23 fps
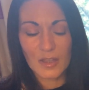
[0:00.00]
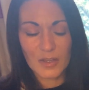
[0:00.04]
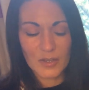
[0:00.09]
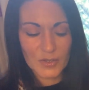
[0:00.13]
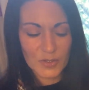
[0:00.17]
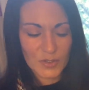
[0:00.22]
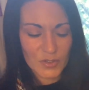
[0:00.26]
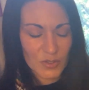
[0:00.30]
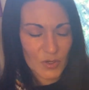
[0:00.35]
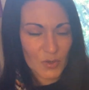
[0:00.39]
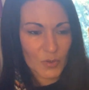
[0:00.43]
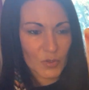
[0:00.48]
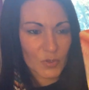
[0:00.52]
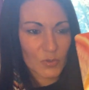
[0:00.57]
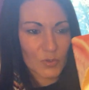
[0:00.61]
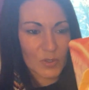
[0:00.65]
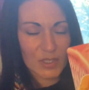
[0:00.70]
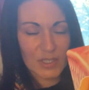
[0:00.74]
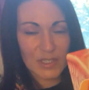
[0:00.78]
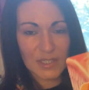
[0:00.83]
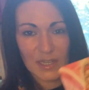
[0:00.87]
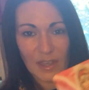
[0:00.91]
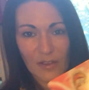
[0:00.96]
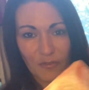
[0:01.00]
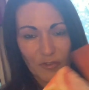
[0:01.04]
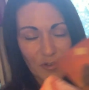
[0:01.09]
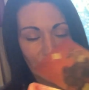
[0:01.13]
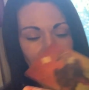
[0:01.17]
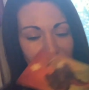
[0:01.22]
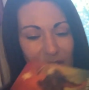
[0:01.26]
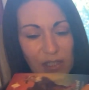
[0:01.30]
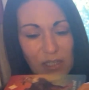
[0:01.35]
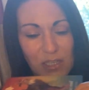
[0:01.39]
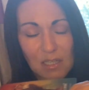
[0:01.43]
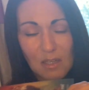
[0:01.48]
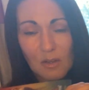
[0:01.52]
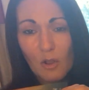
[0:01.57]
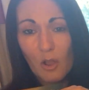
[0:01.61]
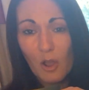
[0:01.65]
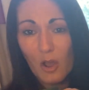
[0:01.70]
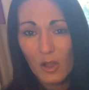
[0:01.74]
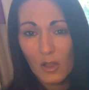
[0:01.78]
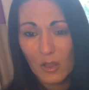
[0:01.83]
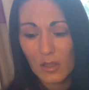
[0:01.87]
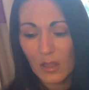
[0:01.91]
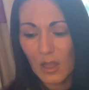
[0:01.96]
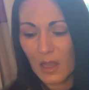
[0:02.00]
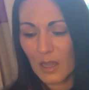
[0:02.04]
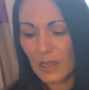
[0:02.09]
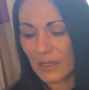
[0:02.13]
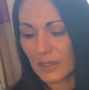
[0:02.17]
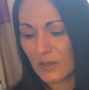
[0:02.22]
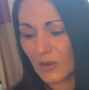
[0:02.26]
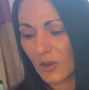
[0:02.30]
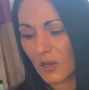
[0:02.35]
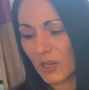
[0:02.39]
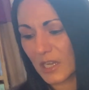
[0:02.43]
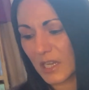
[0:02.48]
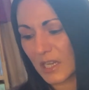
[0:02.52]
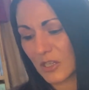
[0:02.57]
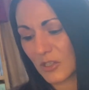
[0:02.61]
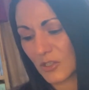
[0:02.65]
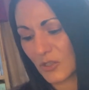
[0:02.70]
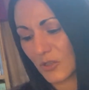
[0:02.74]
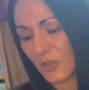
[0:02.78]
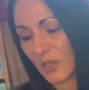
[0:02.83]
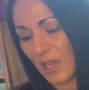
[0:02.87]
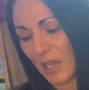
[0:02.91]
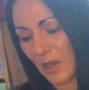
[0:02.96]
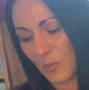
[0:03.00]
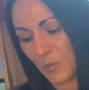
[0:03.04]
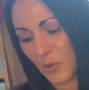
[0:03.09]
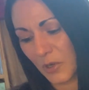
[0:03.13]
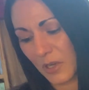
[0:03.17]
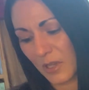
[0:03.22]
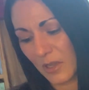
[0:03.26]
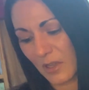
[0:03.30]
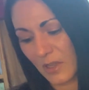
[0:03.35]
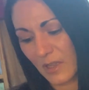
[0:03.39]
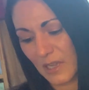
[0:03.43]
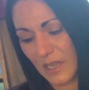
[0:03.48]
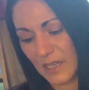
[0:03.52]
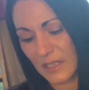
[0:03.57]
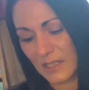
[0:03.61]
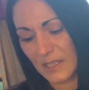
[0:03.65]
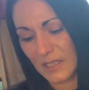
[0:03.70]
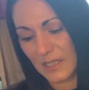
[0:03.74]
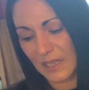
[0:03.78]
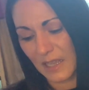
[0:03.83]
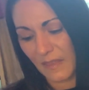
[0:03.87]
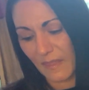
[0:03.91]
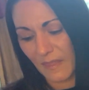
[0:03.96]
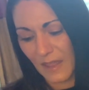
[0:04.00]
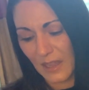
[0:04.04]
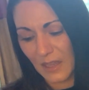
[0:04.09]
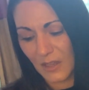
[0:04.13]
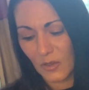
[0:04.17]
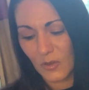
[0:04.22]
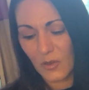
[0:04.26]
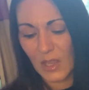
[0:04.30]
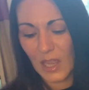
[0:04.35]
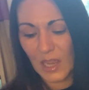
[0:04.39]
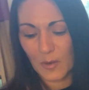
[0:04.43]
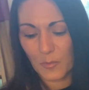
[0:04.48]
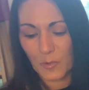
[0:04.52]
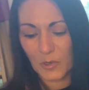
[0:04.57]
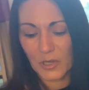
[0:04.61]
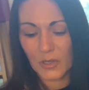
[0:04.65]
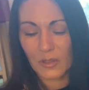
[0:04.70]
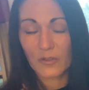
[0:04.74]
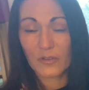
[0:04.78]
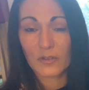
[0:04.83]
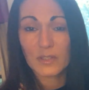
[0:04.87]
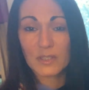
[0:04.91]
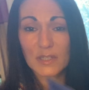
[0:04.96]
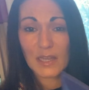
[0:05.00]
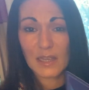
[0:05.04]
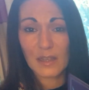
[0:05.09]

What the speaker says: So you can definitely call on Archangel Gabriel and say, thank you, Gabriel,